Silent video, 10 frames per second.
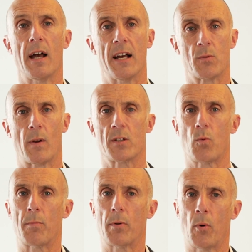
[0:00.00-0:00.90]
as well as
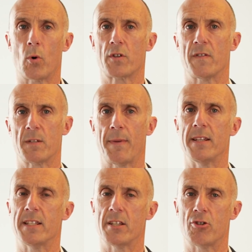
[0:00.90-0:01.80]
what proportion of
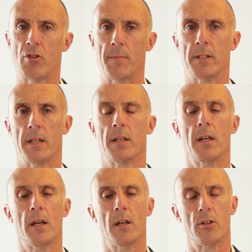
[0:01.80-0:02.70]
spend is attributed
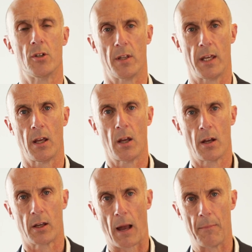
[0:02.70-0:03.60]
to the
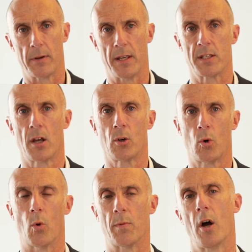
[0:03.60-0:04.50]
company's
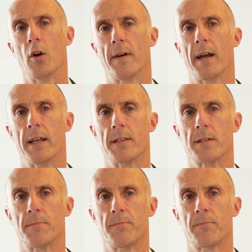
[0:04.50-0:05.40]
corporate overheads.